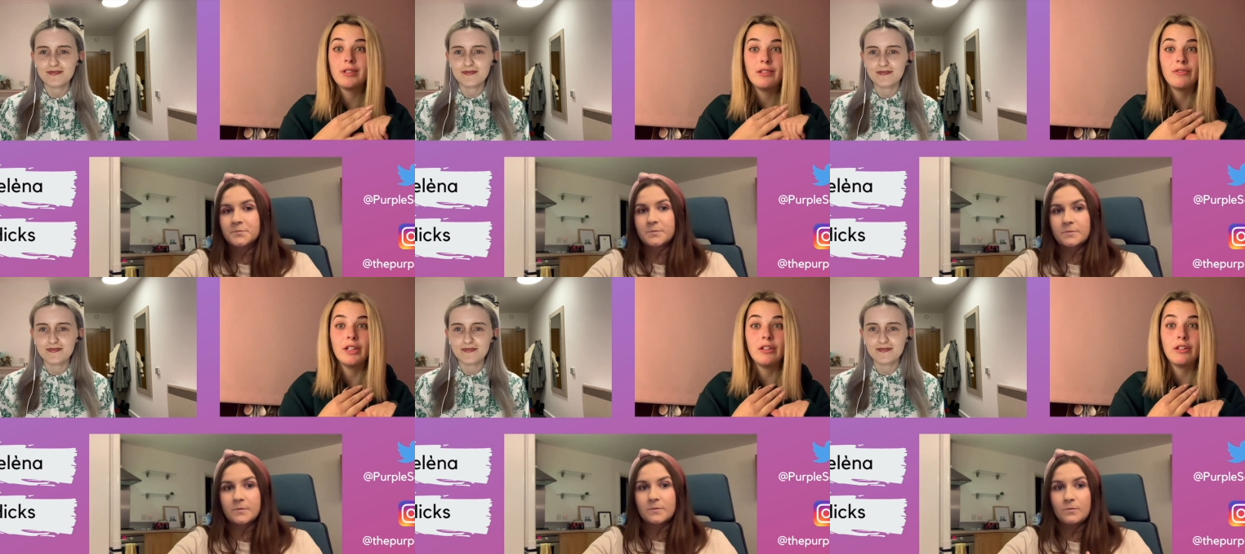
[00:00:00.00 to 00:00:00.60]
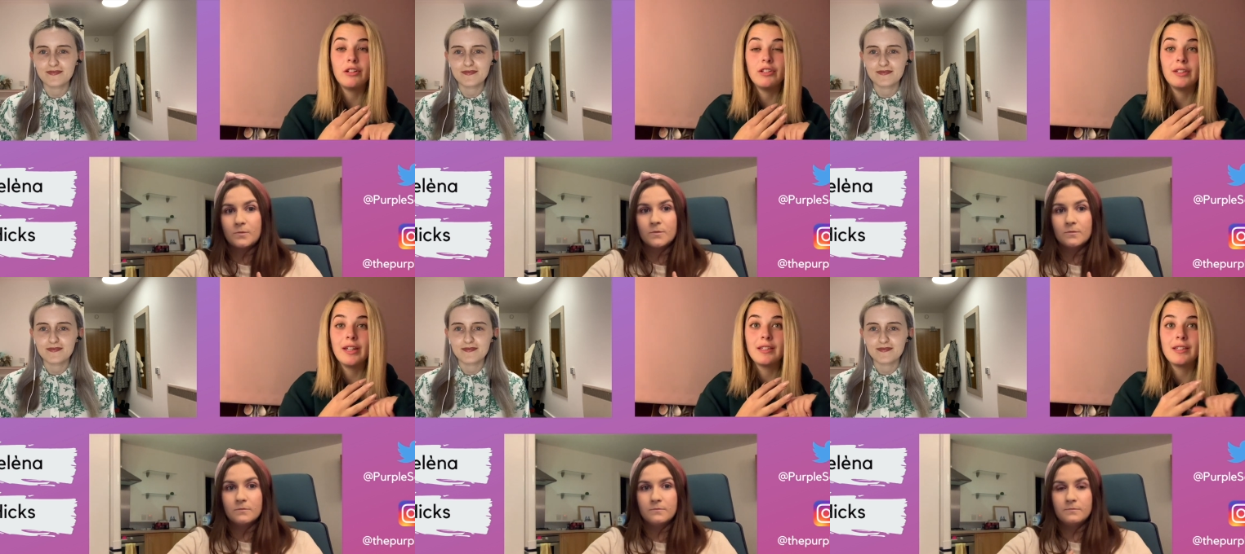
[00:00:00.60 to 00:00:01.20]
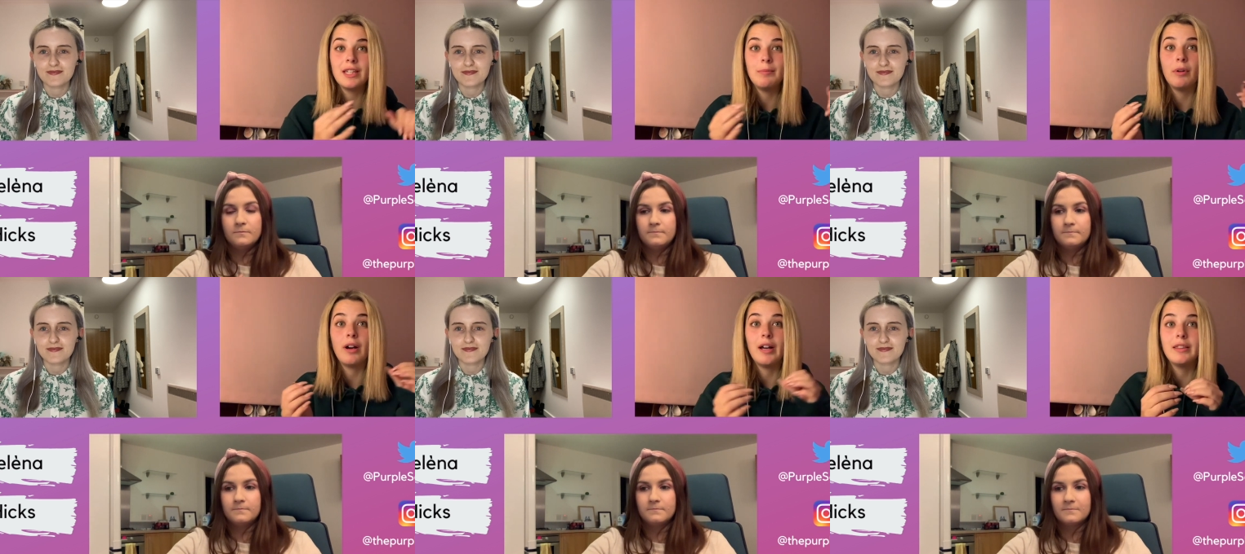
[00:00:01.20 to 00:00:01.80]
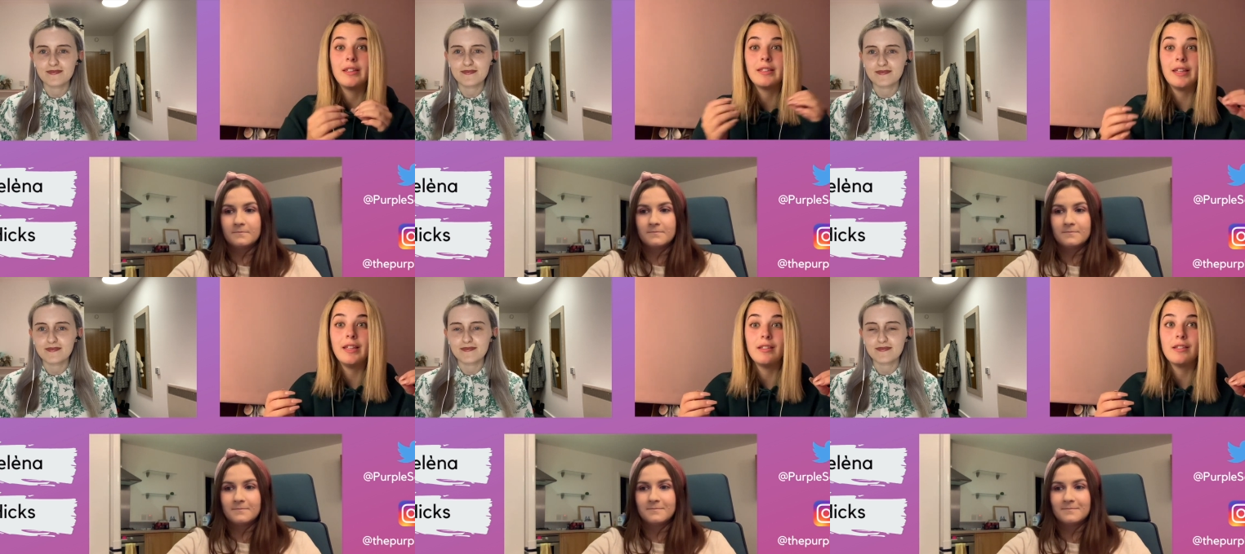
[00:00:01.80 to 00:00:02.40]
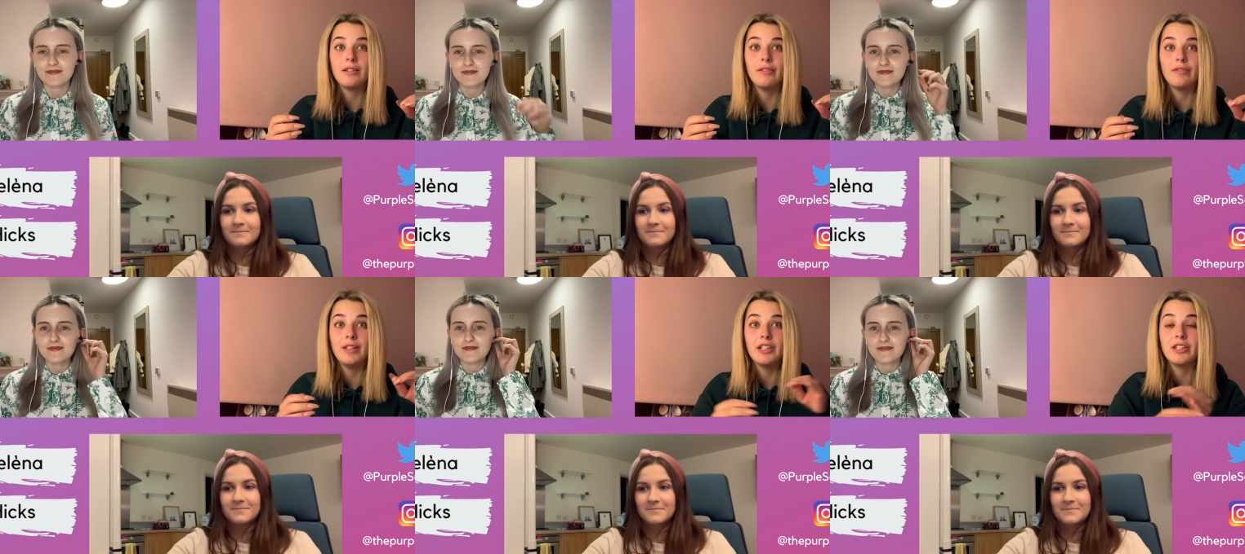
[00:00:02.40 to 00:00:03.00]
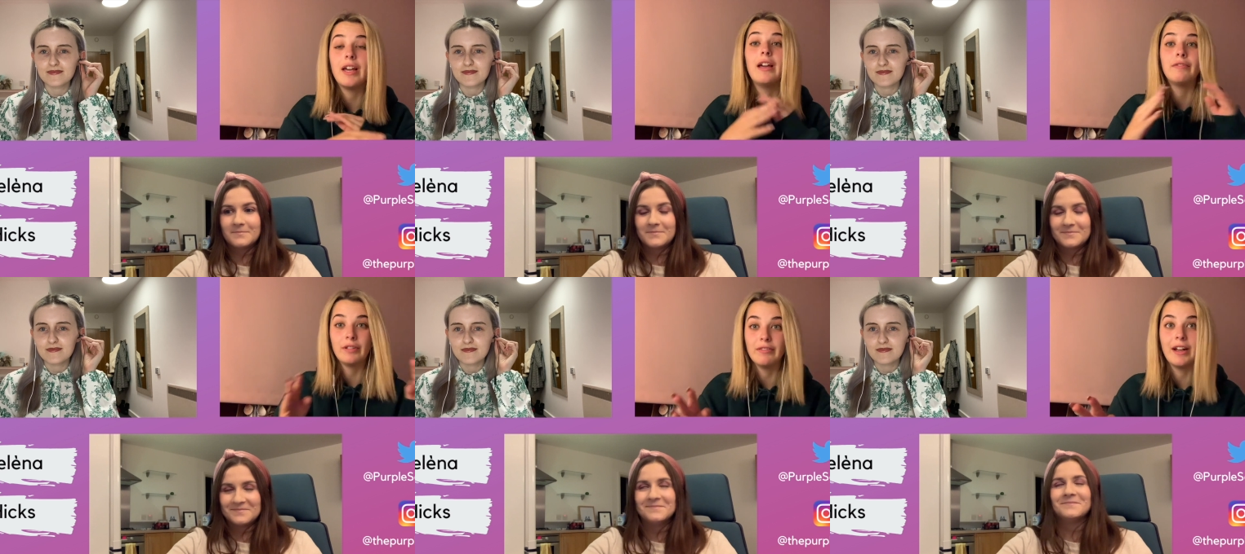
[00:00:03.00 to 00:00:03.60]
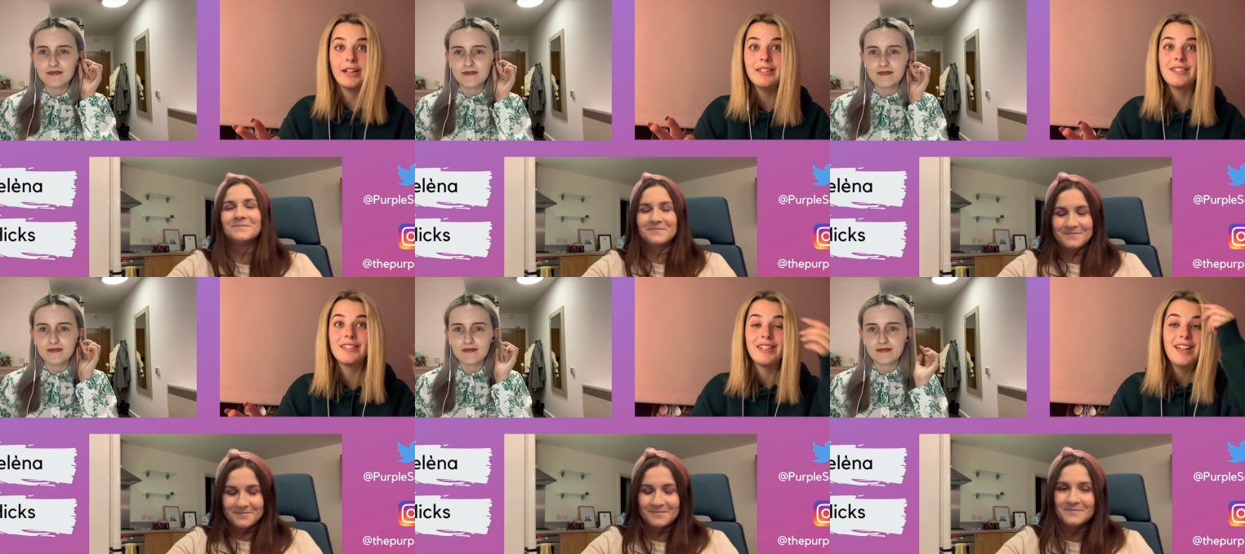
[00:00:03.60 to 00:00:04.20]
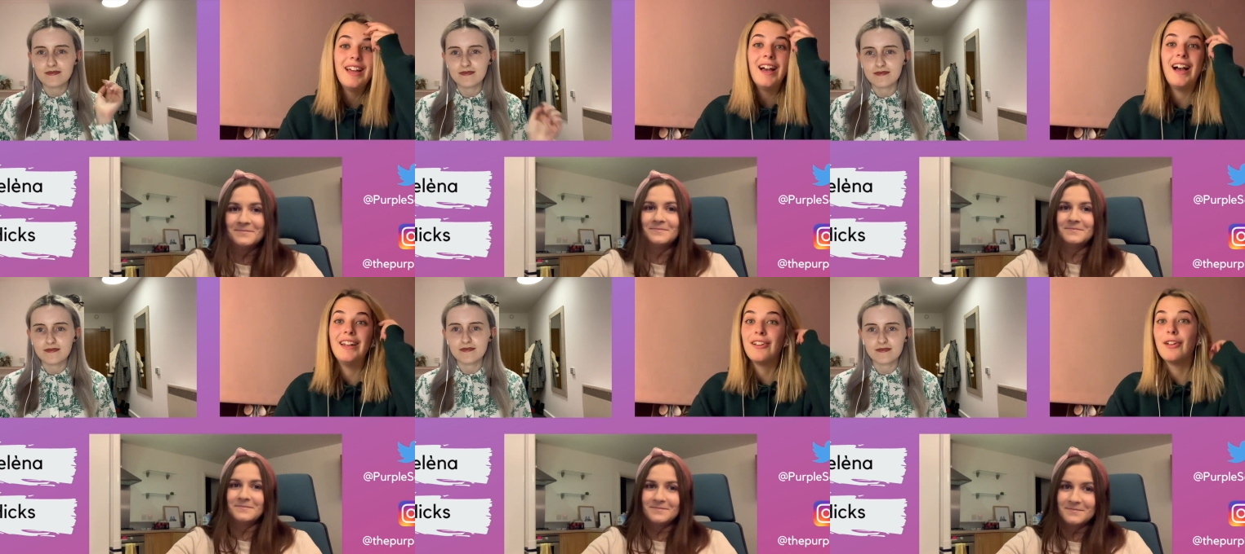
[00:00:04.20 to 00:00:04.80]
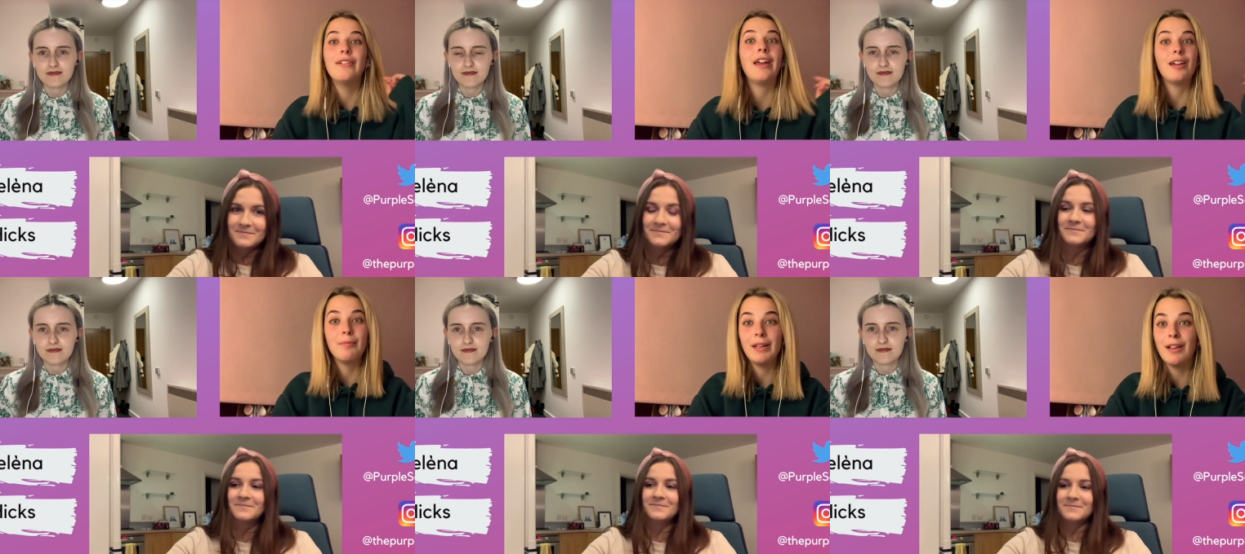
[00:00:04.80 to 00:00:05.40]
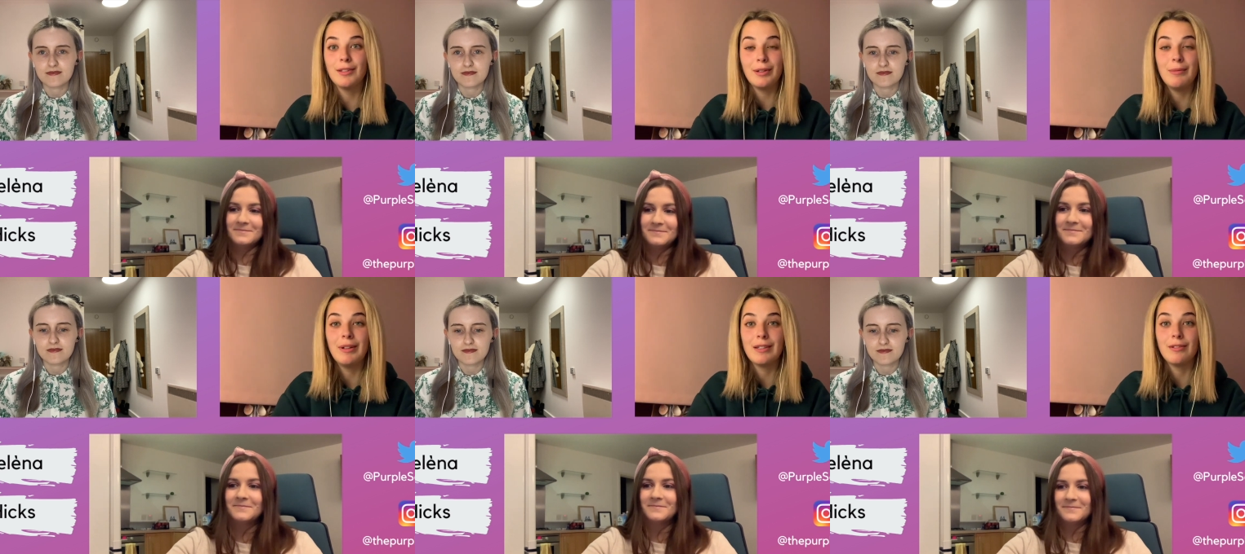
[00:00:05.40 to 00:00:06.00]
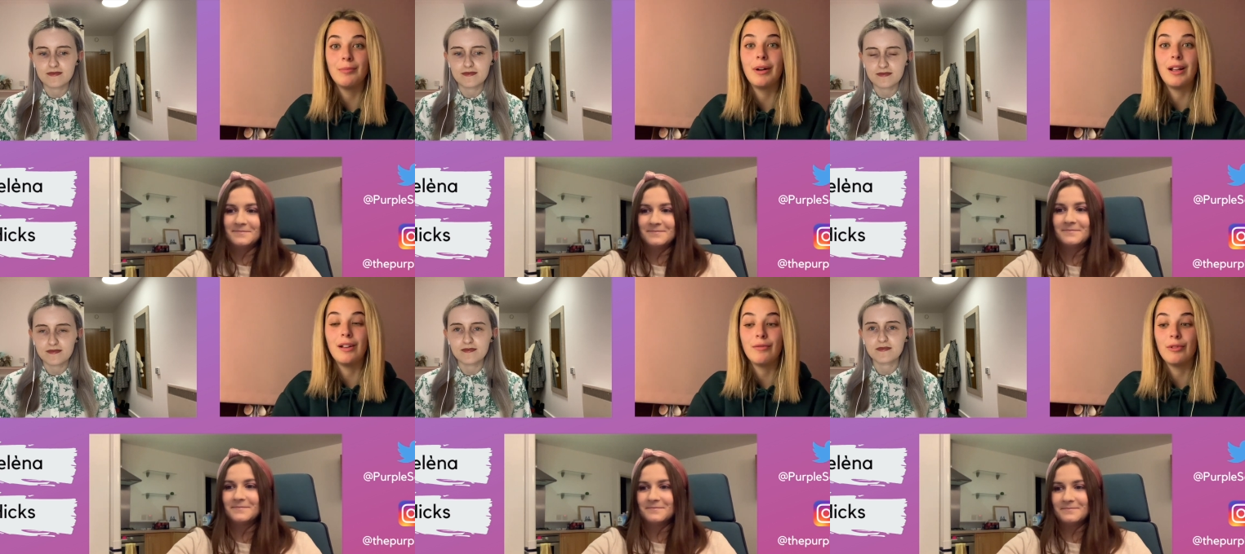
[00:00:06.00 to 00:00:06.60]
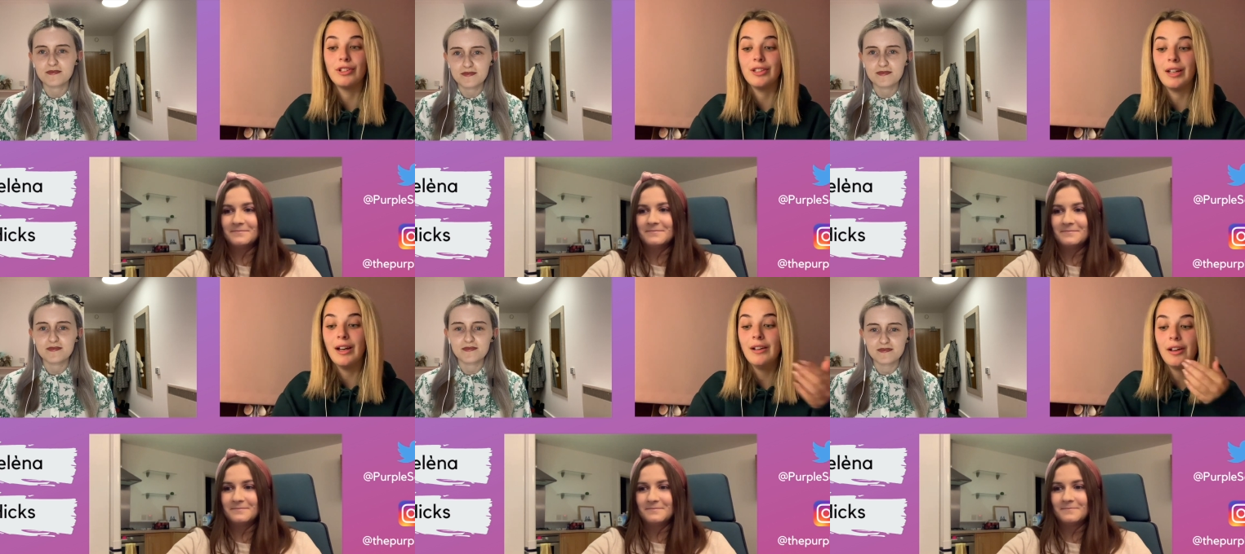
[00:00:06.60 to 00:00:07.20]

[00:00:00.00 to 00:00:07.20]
Speaker 1: really good because you get to see behind the scenes of literally every race, and I know they can be like 20 minutes long, but I love watching that.